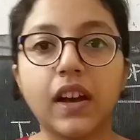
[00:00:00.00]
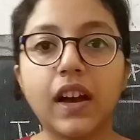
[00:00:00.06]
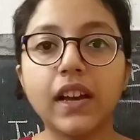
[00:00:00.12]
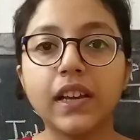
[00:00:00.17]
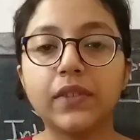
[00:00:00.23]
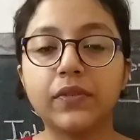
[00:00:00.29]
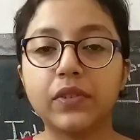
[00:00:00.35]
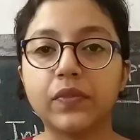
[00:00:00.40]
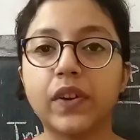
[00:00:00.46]

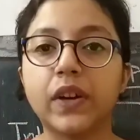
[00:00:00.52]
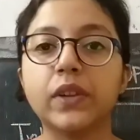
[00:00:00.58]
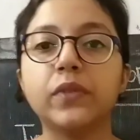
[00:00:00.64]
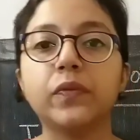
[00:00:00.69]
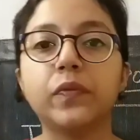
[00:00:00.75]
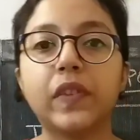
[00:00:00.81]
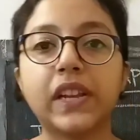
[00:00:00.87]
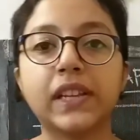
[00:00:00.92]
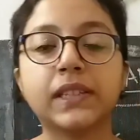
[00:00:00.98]
Hi everyone,
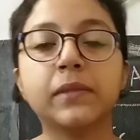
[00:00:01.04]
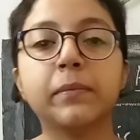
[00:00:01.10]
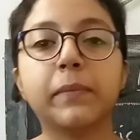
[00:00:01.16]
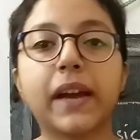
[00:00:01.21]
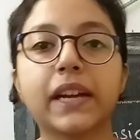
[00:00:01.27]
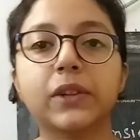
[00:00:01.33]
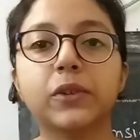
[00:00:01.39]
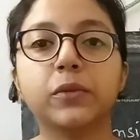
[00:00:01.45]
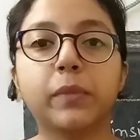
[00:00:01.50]
welcome
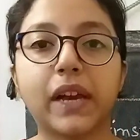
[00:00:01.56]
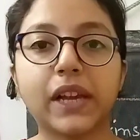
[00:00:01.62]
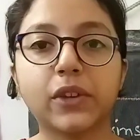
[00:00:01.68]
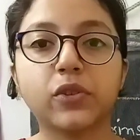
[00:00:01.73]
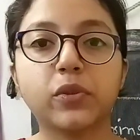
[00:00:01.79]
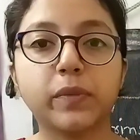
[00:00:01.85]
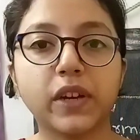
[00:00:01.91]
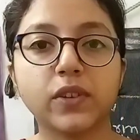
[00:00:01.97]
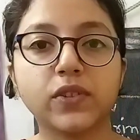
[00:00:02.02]
back to
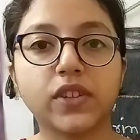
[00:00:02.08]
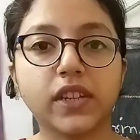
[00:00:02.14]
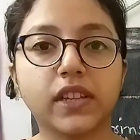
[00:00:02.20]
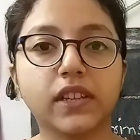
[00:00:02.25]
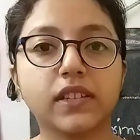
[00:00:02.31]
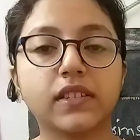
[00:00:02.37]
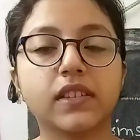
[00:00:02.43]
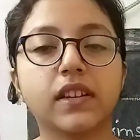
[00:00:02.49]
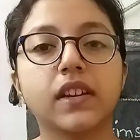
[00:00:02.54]

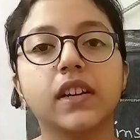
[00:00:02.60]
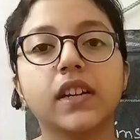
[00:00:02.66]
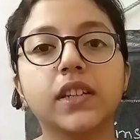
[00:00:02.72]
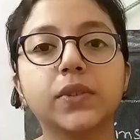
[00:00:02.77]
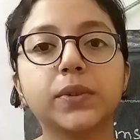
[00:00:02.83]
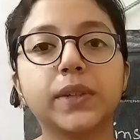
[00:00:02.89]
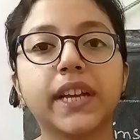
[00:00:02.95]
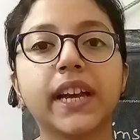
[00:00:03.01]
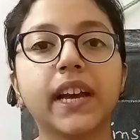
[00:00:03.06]
Microbiogenics.
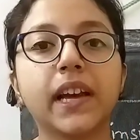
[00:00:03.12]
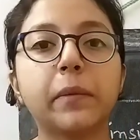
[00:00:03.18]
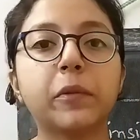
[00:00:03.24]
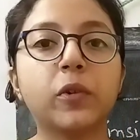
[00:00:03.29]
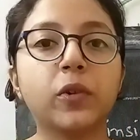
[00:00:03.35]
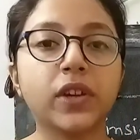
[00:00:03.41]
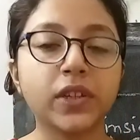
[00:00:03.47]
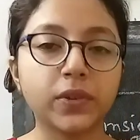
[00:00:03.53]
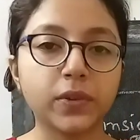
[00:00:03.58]
Today I am
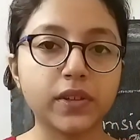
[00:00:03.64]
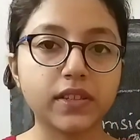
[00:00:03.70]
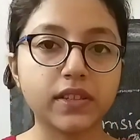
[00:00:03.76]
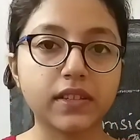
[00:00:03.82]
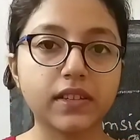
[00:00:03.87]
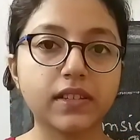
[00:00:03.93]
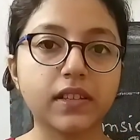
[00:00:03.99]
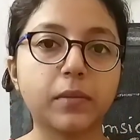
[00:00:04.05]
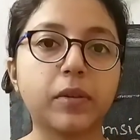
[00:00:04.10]
going to
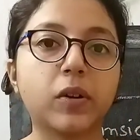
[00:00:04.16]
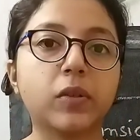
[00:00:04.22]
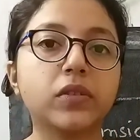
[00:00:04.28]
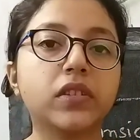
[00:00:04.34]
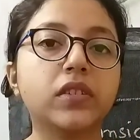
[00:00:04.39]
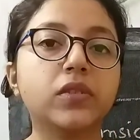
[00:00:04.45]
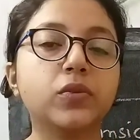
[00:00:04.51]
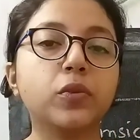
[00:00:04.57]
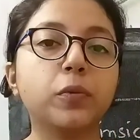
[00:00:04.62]
discuss about
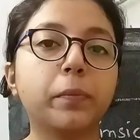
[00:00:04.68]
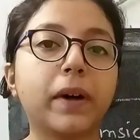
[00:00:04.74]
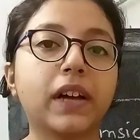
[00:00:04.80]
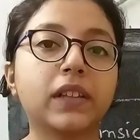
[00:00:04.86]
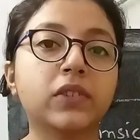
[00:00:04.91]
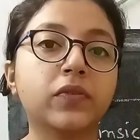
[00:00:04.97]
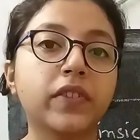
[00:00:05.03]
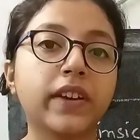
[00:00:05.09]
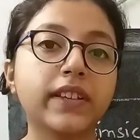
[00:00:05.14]
the two
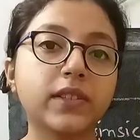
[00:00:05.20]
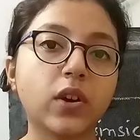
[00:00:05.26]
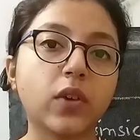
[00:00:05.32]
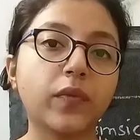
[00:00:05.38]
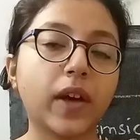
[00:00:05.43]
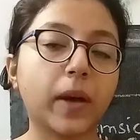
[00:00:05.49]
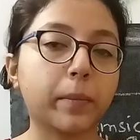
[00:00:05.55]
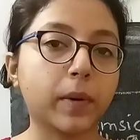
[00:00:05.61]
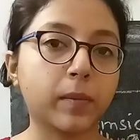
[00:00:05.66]
pathways of
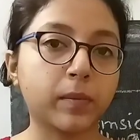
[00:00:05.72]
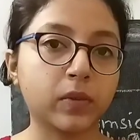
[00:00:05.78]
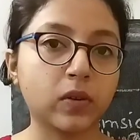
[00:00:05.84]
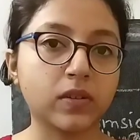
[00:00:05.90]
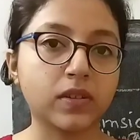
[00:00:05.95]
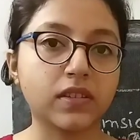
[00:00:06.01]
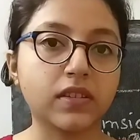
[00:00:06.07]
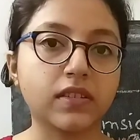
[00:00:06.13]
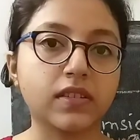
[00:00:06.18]

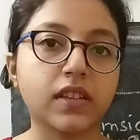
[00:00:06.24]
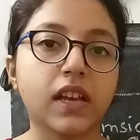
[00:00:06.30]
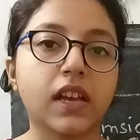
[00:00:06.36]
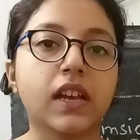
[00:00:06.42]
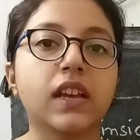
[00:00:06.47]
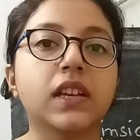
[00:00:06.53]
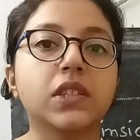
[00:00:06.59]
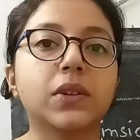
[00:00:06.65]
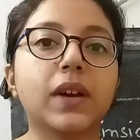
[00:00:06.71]
apoptosis.
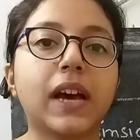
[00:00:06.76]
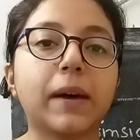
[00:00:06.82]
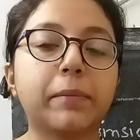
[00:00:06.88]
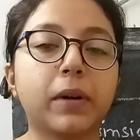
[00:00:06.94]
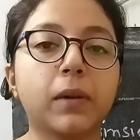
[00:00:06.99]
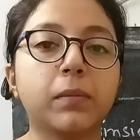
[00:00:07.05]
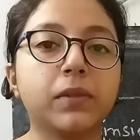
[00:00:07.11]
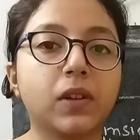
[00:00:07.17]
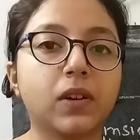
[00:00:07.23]
So
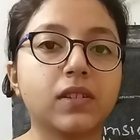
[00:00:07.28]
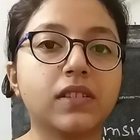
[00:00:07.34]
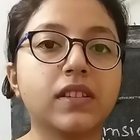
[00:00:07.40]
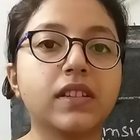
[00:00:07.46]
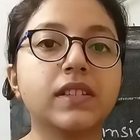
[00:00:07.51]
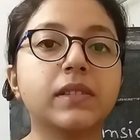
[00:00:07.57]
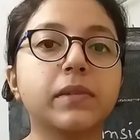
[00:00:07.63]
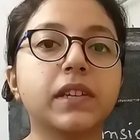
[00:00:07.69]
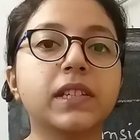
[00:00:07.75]

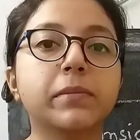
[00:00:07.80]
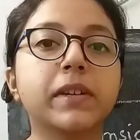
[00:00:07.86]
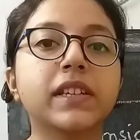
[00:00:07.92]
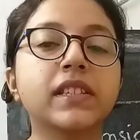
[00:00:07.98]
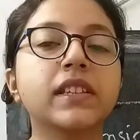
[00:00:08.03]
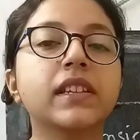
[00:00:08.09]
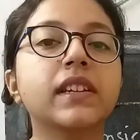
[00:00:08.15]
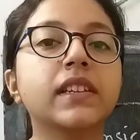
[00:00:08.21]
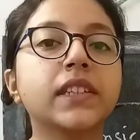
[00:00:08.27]
apoptosis is
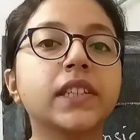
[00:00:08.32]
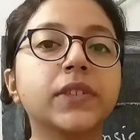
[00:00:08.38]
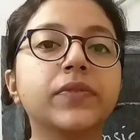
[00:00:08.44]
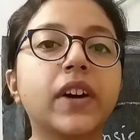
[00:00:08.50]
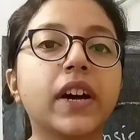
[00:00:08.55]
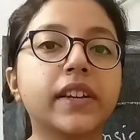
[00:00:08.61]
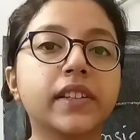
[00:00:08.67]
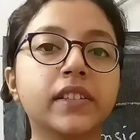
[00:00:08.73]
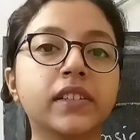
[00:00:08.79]
basically
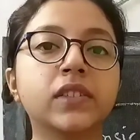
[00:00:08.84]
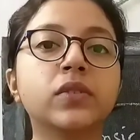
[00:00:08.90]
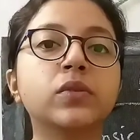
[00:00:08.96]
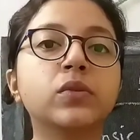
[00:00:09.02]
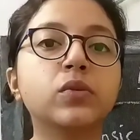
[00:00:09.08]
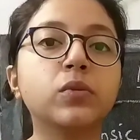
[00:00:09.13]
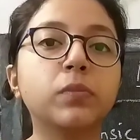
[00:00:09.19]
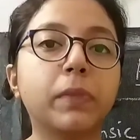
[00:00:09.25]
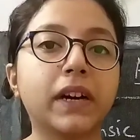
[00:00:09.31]
divided into
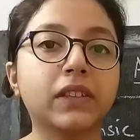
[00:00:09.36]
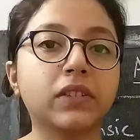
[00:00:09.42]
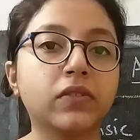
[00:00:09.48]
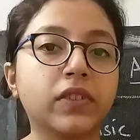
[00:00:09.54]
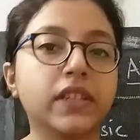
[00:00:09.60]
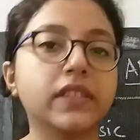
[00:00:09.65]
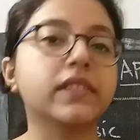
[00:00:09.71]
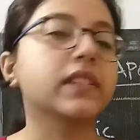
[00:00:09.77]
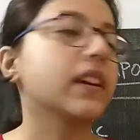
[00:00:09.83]
two
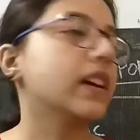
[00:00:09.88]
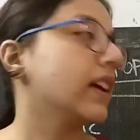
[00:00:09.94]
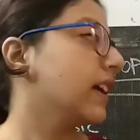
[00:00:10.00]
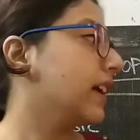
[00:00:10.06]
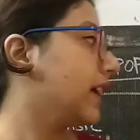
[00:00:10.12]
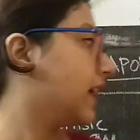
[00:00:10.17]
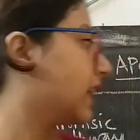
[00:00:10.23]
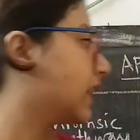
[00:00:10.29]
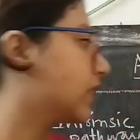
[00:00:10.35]
pathways,
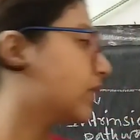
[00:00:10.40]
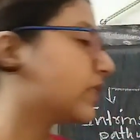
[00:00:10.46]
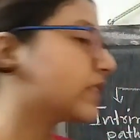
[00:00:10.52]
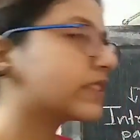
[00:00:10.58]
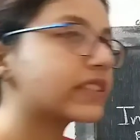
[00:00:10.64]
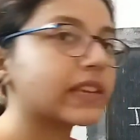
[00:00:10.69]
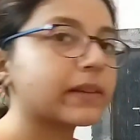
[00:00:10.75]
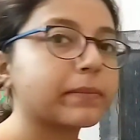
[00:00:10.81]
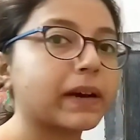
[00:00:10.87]

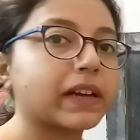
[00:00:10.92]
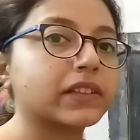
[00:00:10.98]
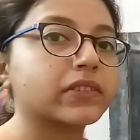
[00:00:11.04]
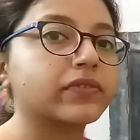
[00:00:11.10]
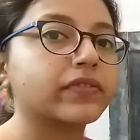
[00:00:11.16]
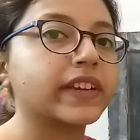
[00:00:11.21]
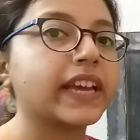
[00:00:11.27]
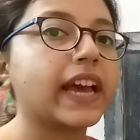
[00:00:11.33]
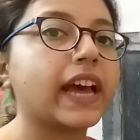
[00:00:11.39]
intrinsic
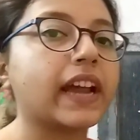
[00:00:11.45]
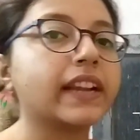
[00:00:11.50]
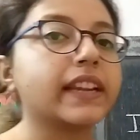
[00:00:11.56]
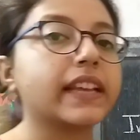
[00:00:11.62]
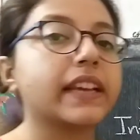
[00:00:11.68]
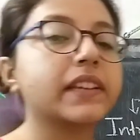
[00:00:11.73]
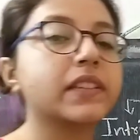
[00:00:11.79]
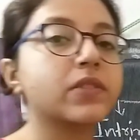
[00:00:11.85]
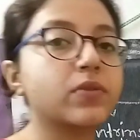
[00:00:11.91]
pathway and
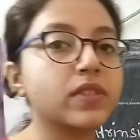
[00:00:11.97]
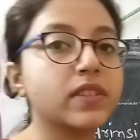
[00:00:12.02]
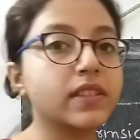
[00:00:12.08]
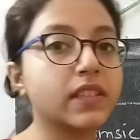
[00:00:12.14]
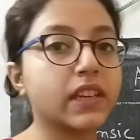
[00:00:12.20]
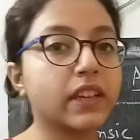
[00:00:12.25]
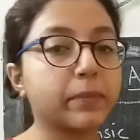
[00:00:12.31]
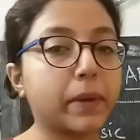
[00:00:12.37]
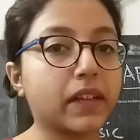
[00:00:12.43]

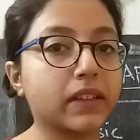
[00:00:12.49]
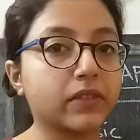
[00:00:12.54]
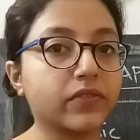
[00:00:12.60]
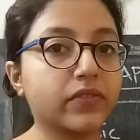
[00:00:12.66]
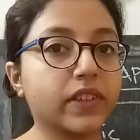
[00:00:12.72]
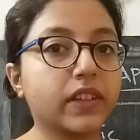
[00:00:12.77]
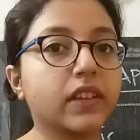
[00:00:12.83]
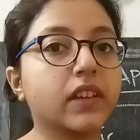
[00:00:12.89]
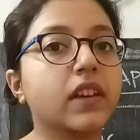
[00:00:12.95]
extrinsic
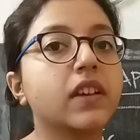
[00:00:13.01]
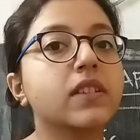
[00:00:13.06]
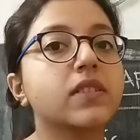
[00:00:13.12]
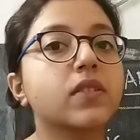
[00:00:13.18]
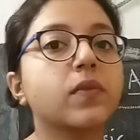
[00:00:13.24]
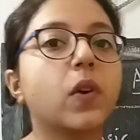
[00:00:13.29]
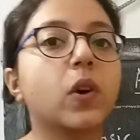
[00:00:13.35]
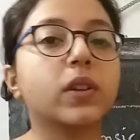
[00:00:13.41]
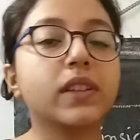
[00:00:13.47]
pathway.
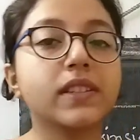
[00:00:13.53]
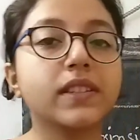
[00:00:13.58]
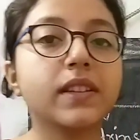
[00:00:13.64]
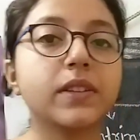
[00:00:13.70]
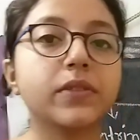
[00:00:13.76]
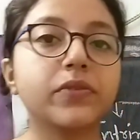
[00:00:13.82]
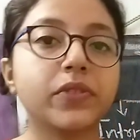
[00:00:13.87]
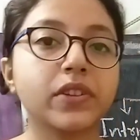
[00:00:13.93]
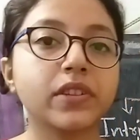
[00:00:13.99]
So what is the
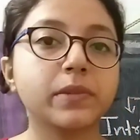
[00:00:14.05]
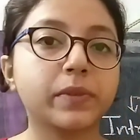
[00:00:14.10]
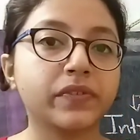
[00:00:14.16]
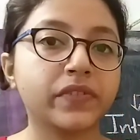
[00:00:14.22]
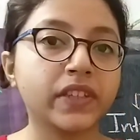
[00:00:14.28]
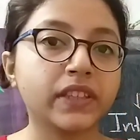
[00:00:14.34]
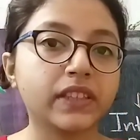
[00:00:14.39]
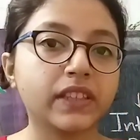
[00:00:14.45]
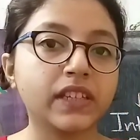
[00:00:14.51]
difference
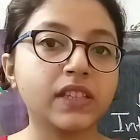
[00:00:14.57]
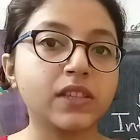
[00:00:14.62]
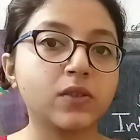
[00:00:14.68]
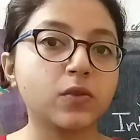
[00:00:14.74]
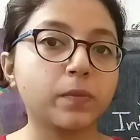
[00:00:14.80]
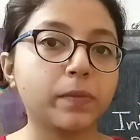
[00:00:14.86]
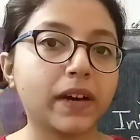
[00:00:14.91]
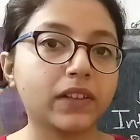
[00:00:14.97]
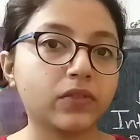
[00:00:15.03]
between these
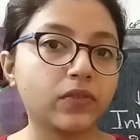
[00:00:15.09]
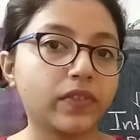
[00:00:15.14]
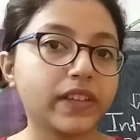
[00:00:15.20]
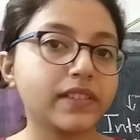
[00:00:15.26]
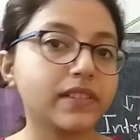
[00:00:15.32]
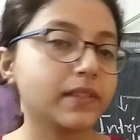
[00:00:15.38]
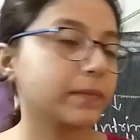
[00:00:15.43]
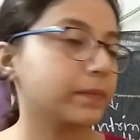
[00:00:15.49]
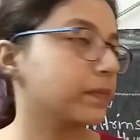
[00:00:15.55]
two pathways?